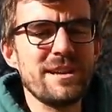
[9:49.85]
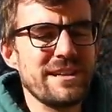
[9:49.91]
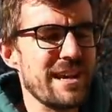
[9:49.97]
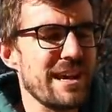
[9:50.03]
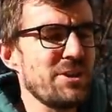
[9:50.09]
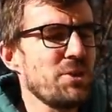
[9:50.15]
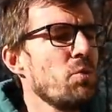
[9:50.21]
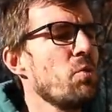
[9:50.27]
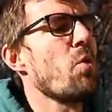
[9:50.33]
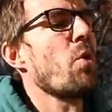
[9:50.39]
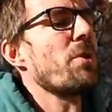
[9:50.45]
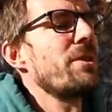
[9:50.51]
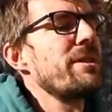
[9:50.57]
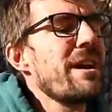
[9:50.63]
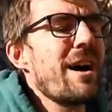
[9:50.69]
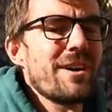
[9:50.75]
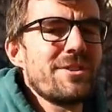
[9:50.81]
it and you
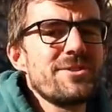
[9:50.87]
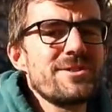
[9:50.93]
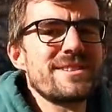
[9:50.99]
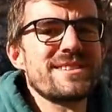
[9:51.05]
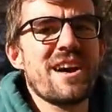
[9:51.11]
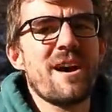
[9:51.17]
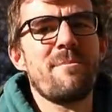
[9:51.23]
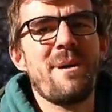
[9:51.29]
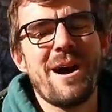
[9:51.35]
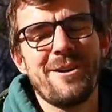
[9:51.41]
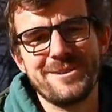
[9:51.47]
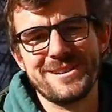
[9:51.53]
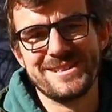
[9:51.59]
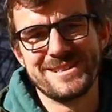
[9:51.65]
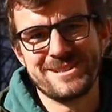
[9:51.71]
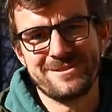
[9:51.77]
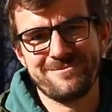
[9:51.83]
warn others about
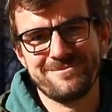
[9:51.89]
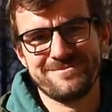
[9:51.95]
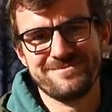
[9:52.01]
it.